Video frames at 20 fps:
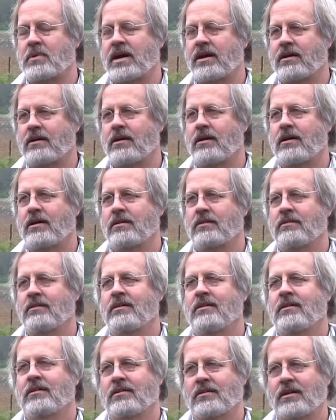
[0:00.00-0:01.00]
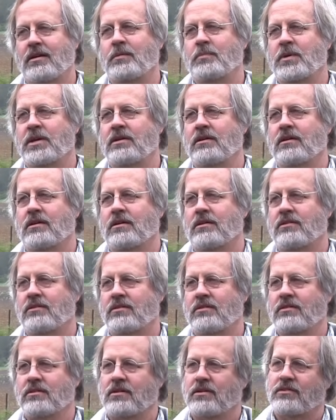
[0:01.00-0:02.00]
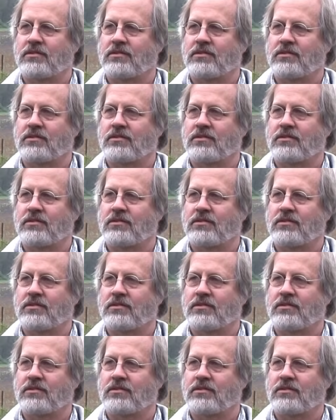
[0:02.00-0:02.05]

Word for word: back on and keep heating it until it